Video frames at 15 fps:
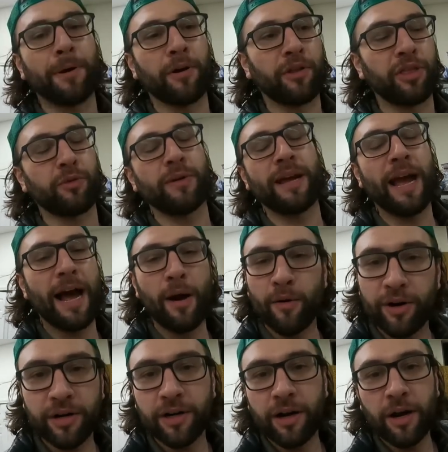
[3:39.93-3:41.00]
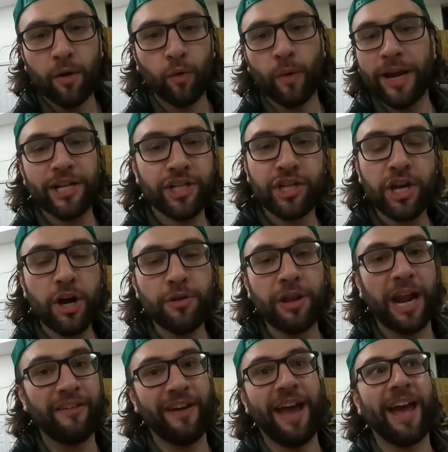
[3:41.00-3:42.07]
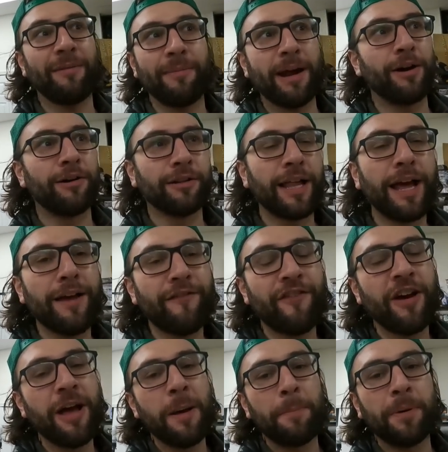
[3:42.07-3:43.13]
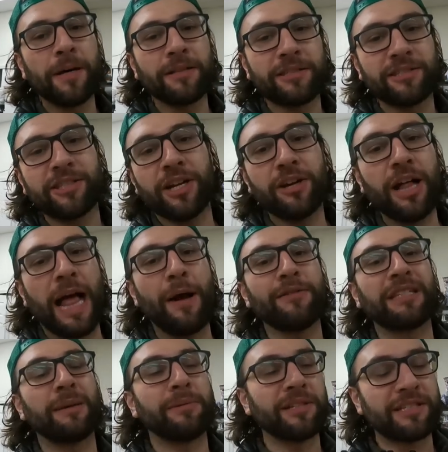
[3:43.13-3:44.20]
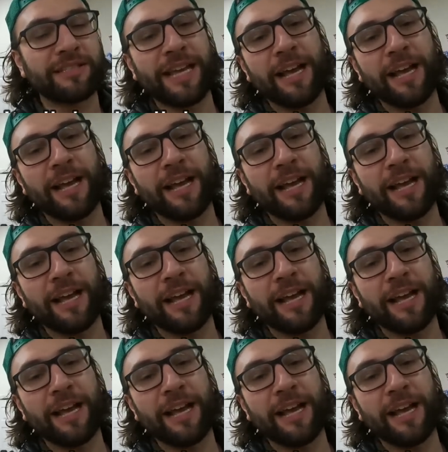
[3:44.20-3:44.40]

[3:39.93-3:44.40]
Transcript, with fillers: per 3 hour ratio that I've had in my whole life, but still I was able to